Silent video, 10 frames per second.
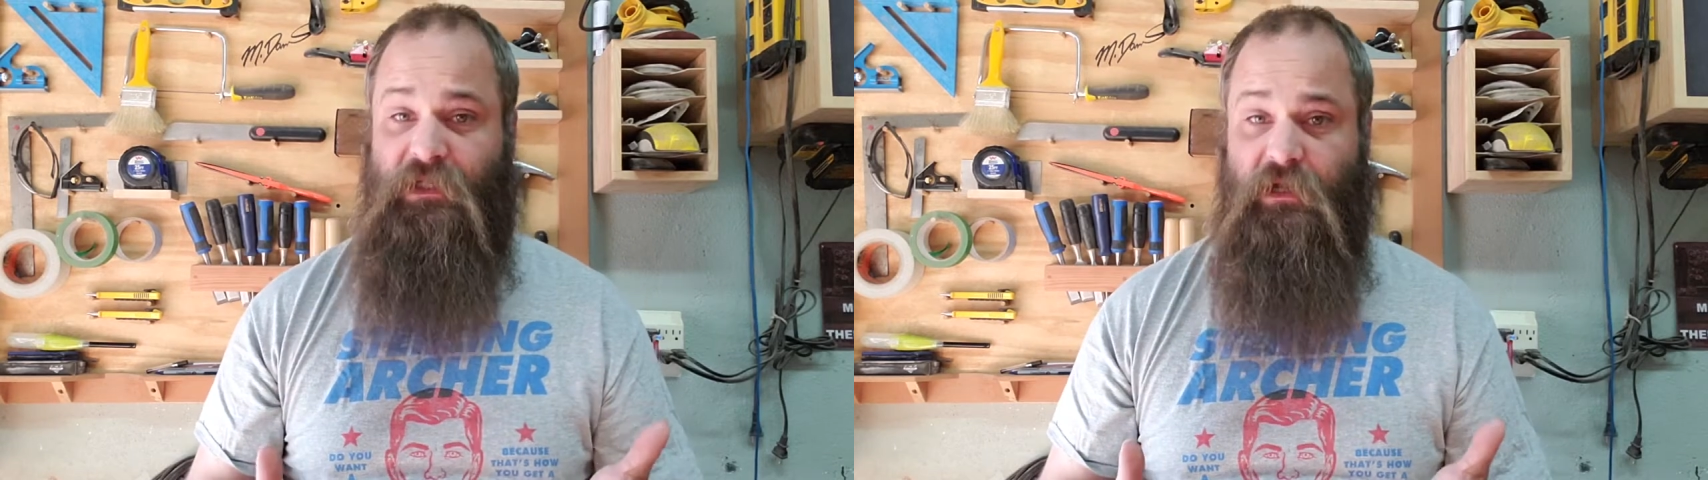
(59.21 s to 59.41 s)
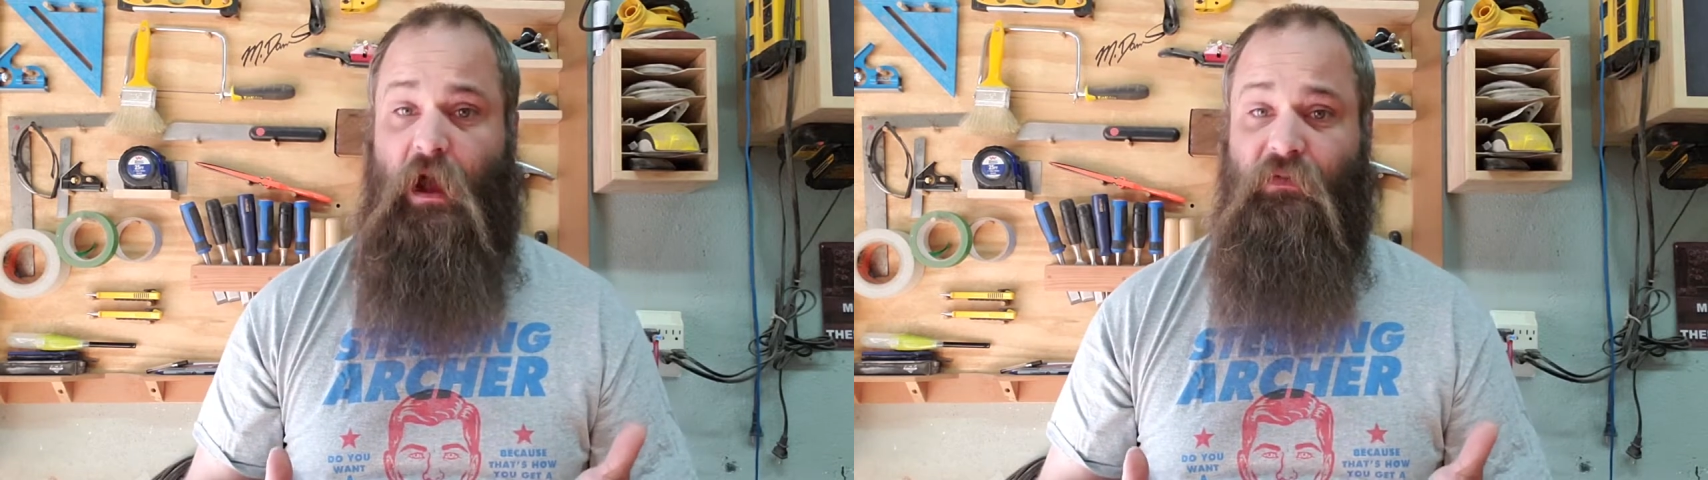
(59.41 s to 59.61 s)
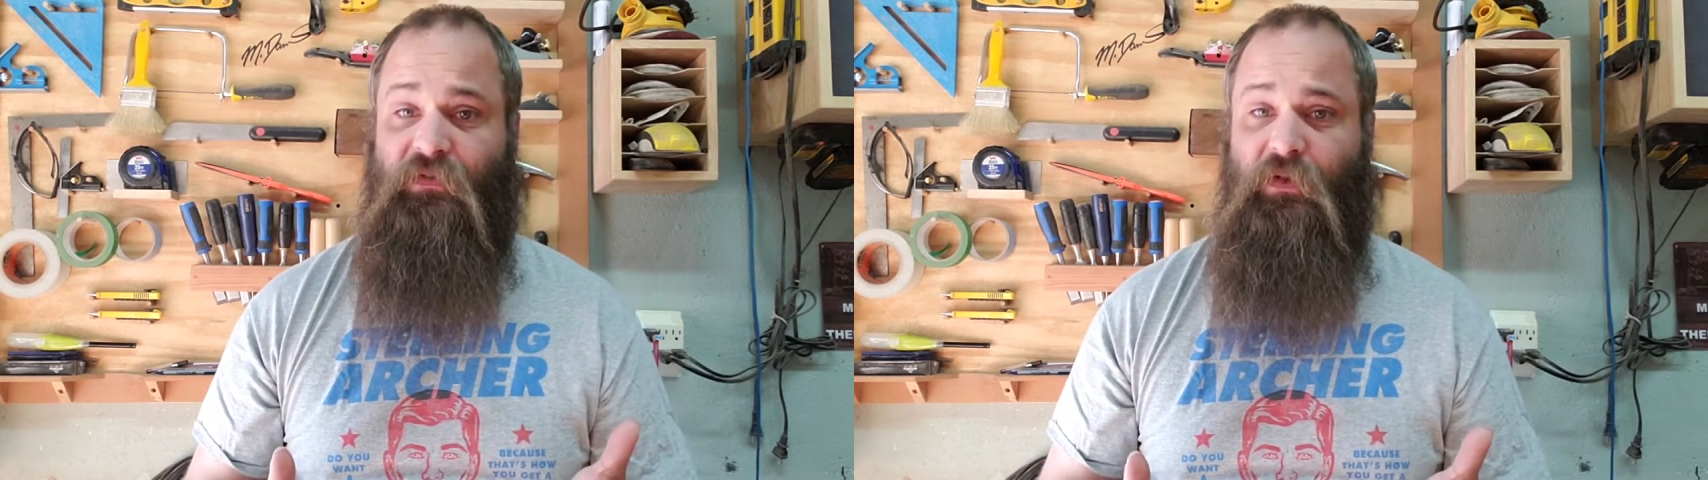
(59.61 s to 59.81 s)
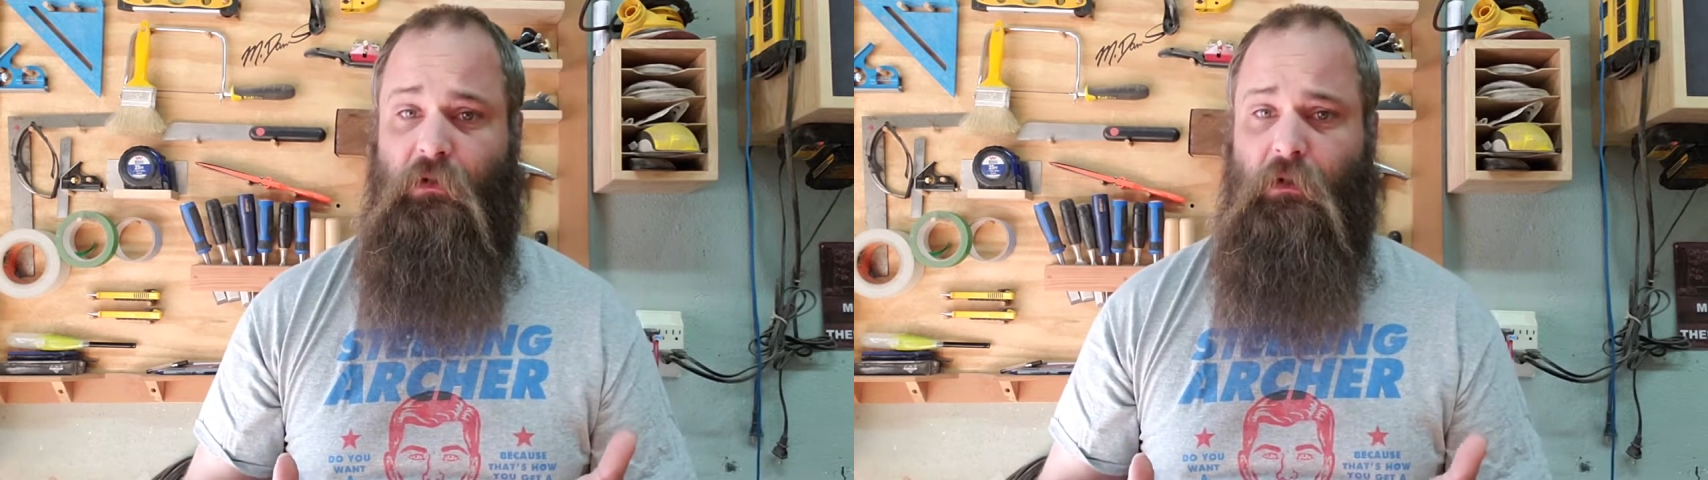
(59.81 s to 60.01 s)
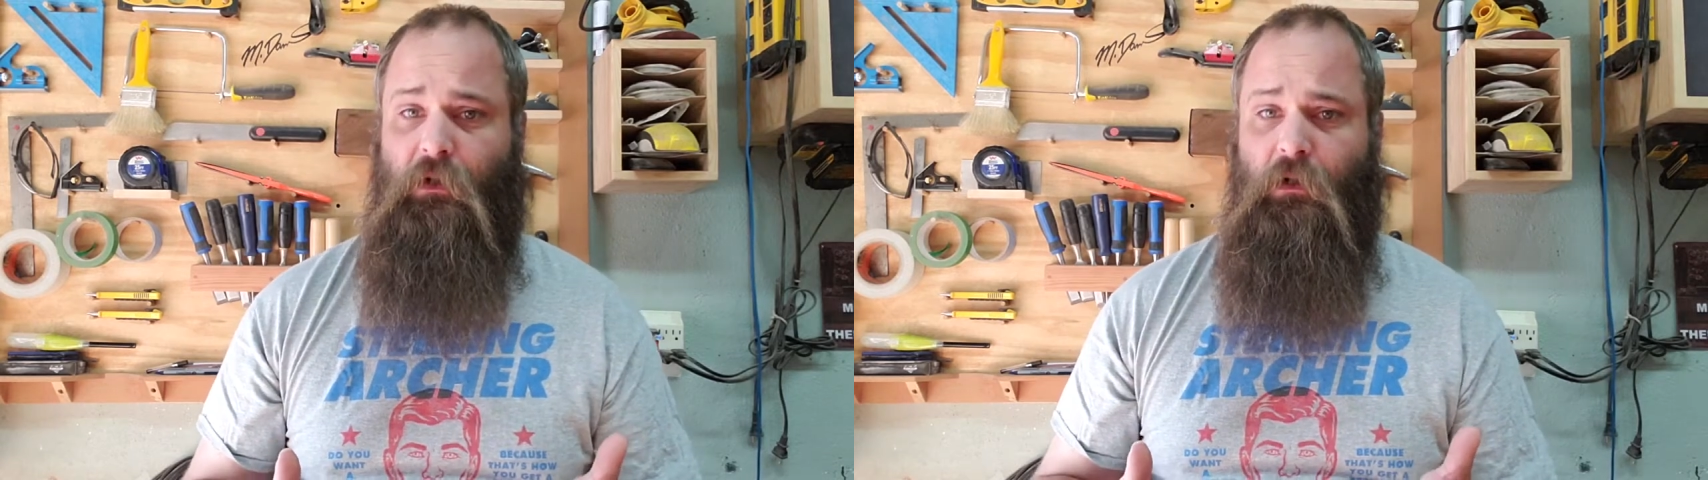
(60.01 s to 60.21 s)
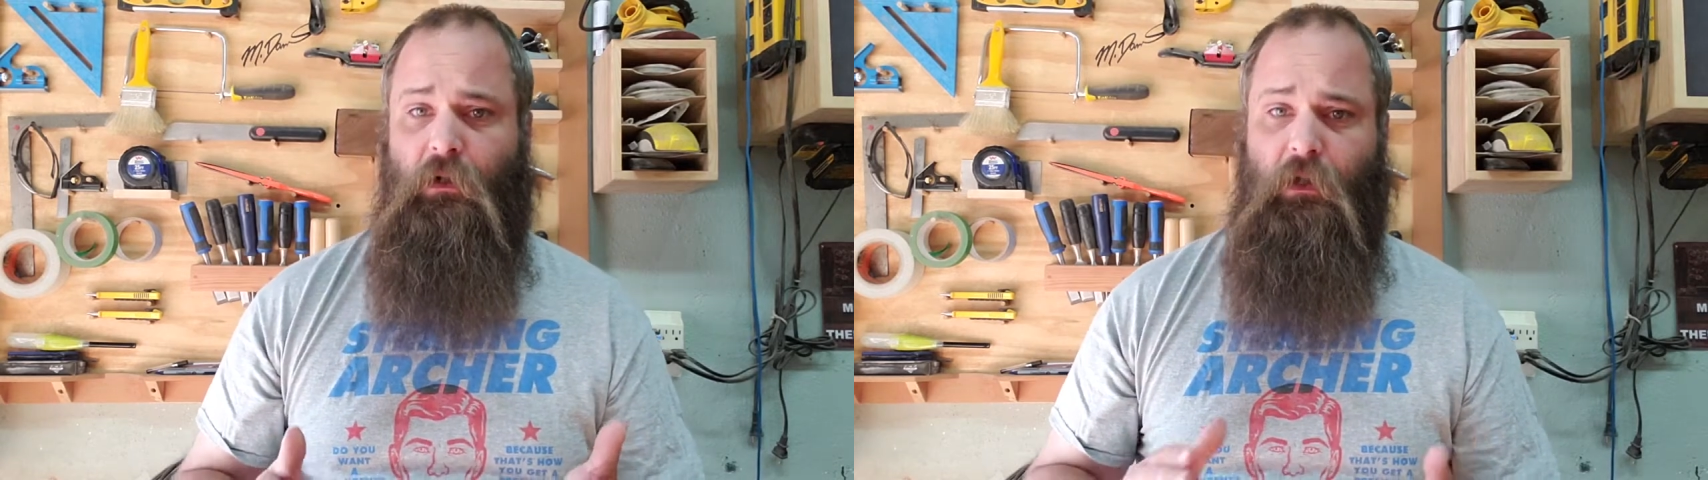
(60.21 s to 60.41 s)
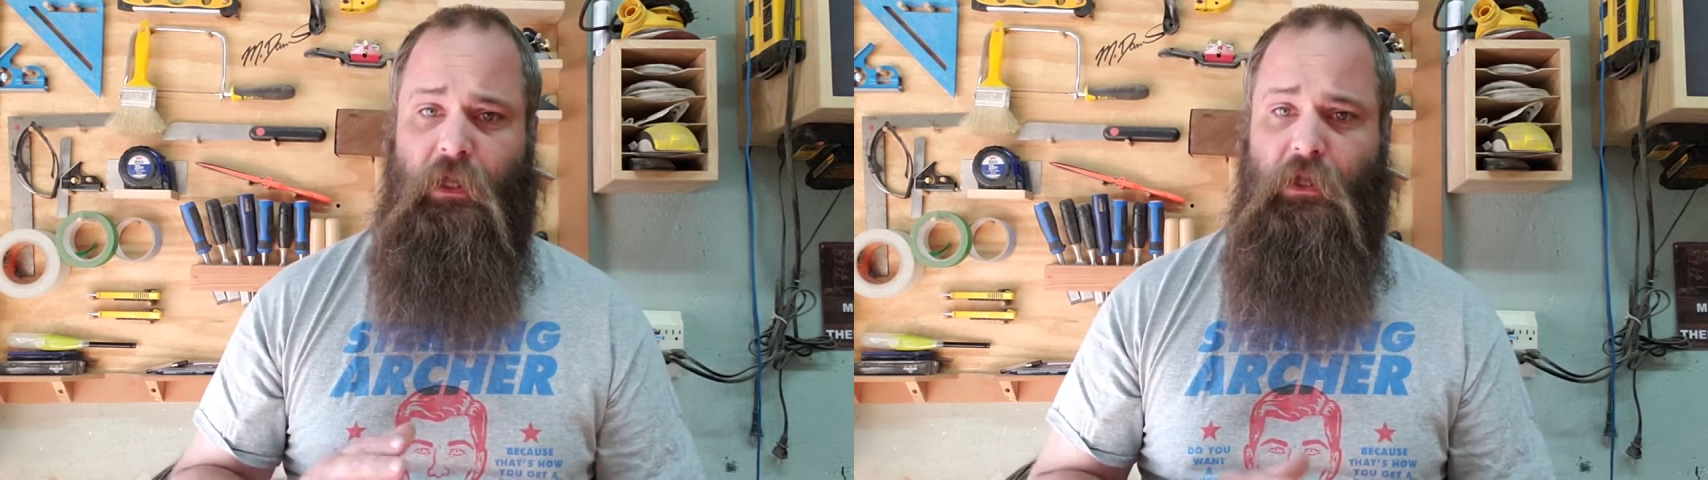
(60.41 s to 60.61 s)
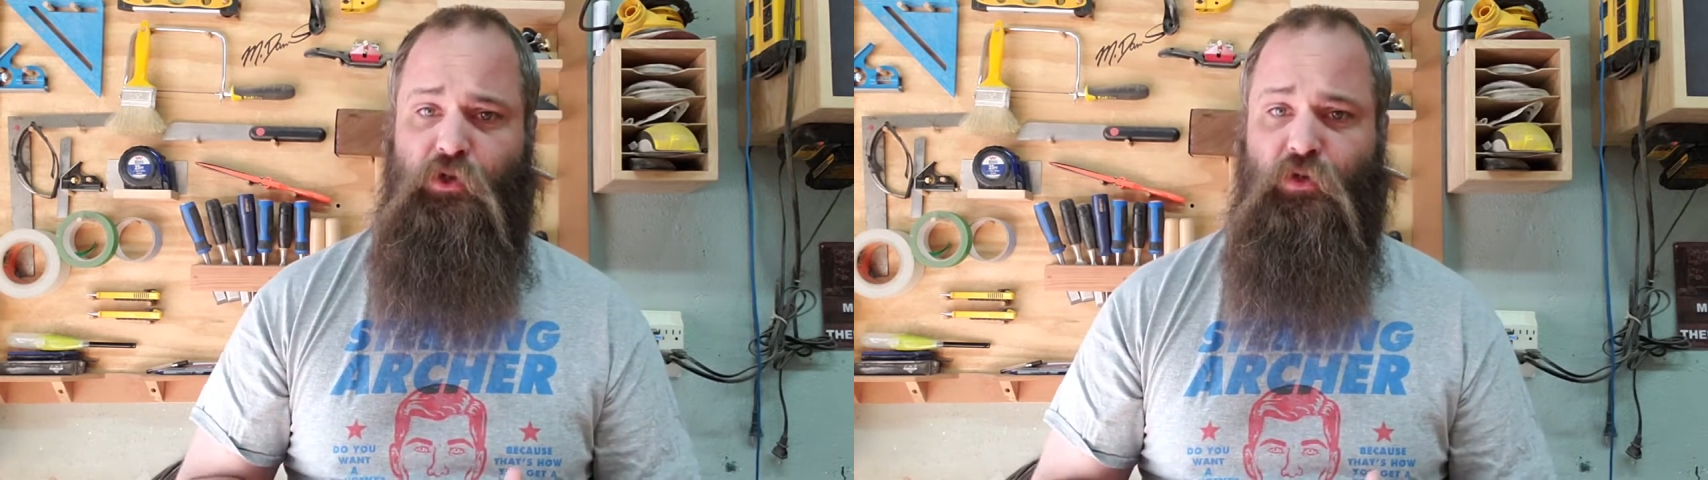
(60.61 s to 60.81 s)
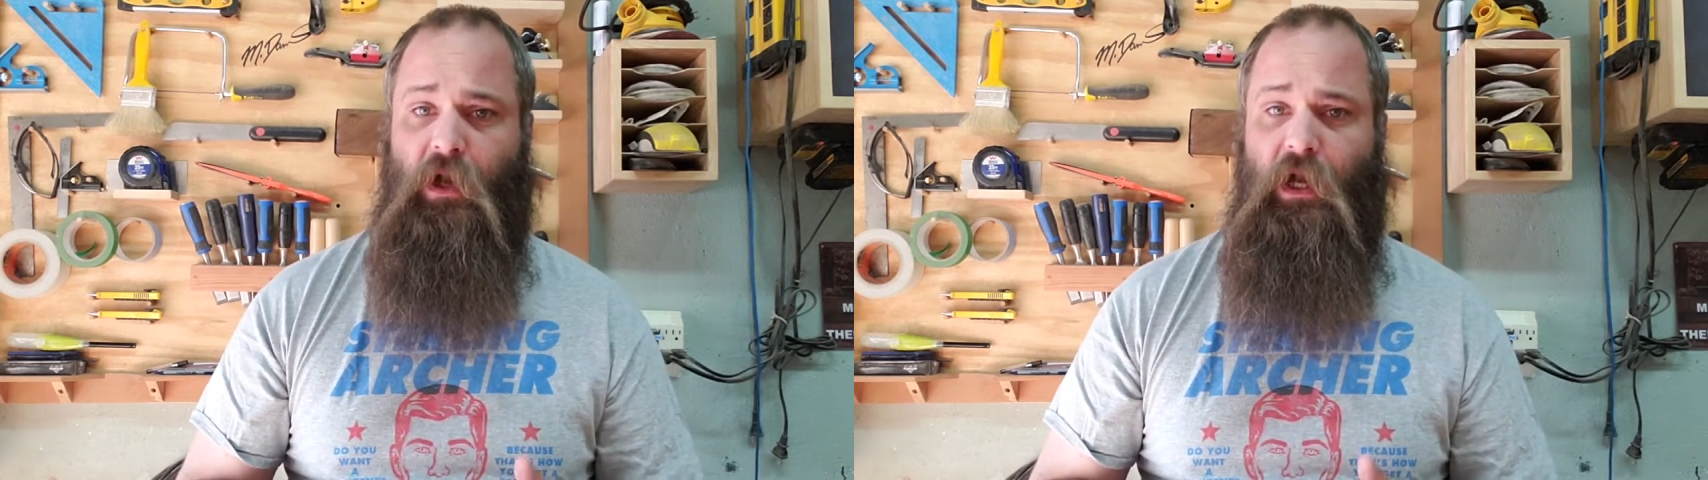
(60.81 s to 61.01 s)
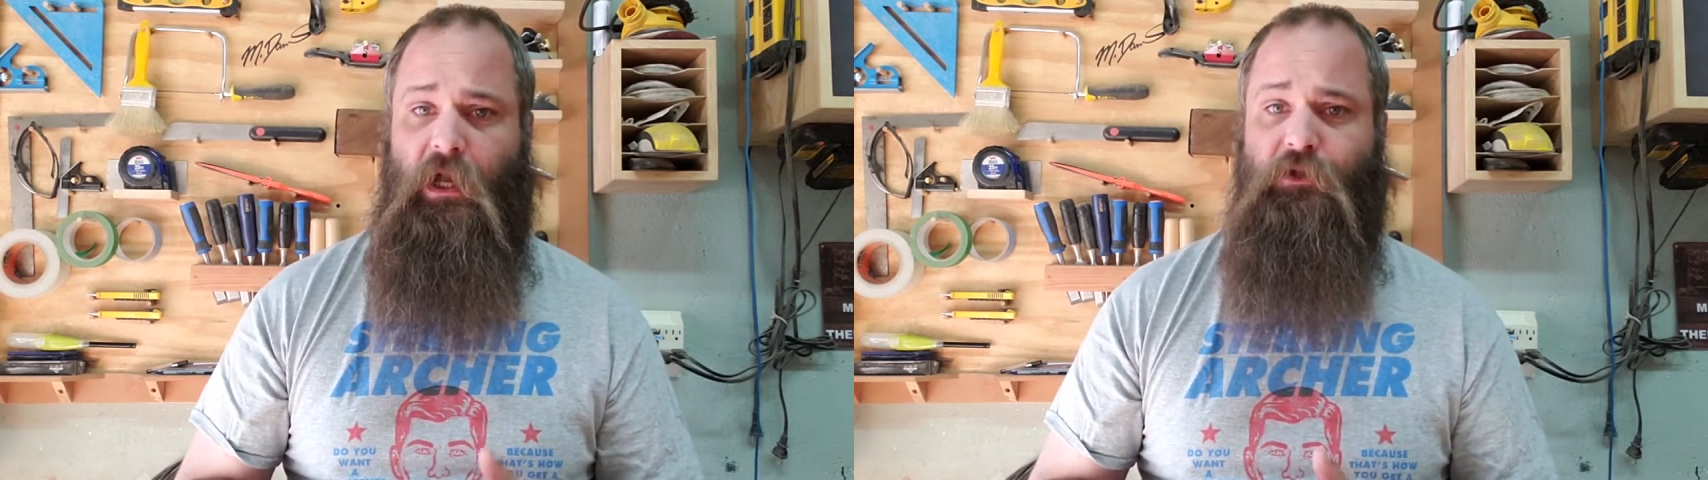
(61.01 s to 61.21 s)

stuff in July.